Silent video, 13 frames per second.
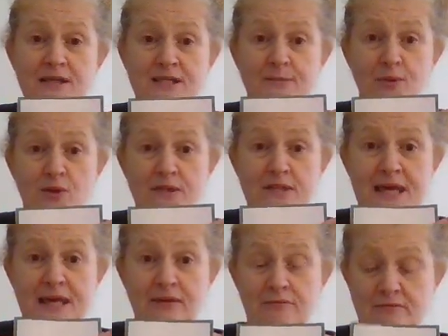to put
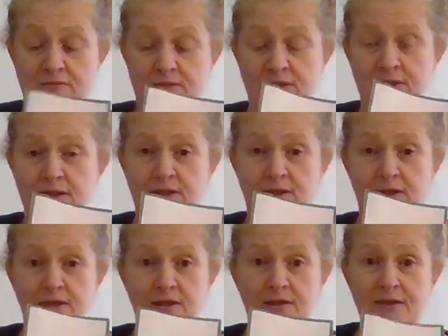down.
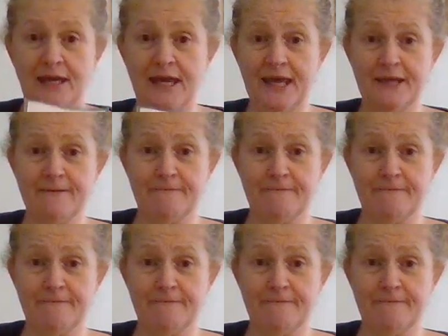Okay.